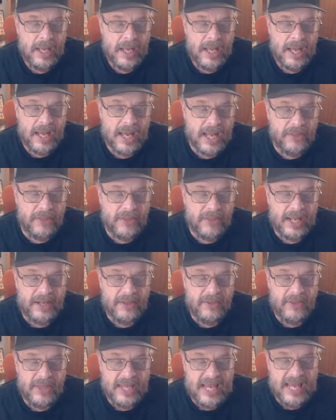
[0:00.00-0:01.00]
And
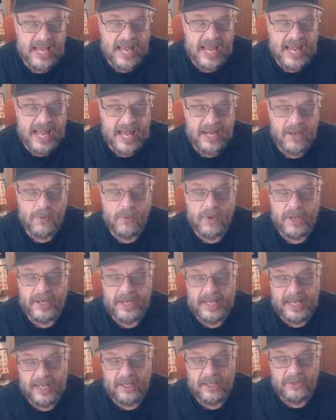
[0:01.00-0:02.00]
then the anyone
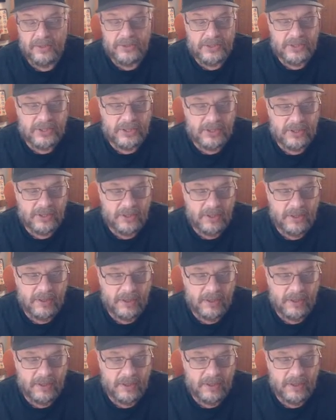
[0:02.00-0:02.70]
else,